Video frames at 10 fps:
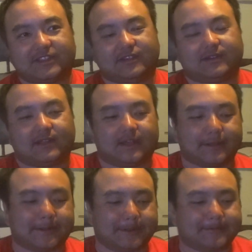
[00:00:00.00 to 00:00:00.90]

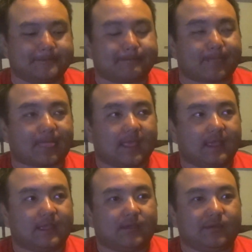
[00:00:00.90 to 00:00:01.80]
deal.
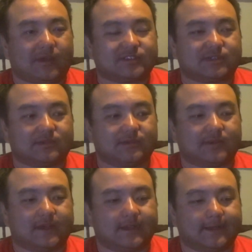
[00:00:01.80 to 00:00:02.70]
We
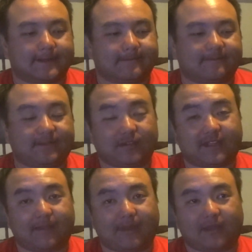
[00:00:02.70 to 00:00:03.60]
also
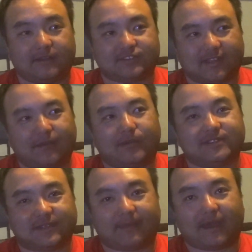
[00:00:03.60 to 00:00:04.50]
figured that pattern. So that
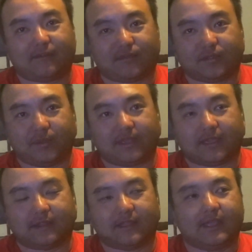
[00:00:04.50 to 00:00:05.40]
was the pattern for the
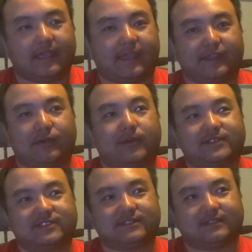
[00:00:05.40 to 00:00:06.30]
weekend, and it
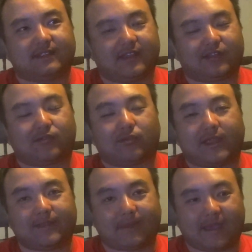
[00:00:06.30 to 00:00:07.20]
wasn't a
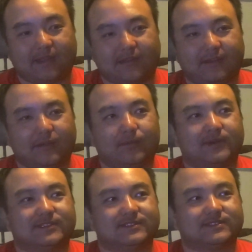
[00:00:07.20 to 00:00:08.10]
great pattern. It
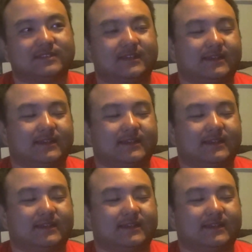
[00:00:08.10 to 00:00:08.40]
was